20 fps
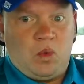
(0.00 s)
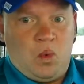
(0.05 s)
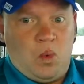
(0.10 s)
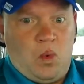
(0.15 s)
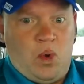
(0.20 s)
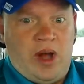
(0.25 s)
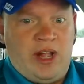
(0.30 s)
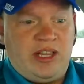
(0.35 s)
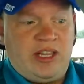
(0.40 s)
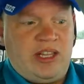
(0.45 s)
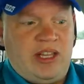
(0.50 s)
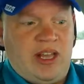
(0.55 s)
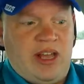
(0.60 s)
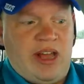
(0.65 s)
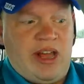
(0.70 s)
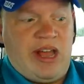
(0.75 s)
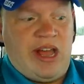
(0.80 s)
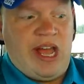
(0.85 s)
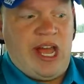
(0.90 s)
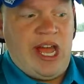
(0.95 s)
What
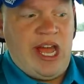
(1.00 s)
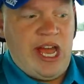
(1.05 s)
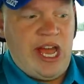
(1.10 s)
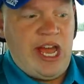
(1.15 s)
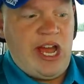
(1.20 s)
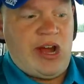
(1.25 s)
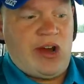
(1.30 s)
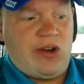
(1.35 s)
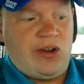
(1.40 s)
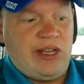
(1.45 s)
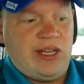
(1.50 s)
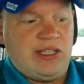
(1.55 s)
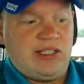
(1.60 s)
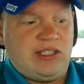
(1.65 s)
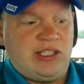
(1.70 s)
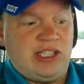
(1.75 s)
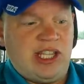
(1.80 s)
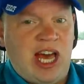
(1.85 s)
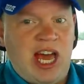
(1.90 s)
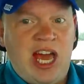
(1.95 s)
the hell
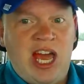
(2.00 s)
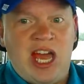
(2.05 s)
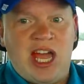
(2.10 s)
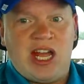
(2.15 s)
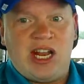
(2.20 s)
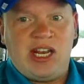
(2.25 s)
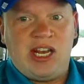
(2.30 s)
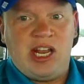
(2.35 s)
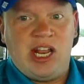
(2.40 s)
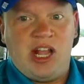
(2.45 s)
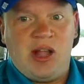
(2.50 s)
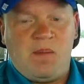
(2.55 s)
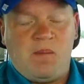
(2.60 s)
is that?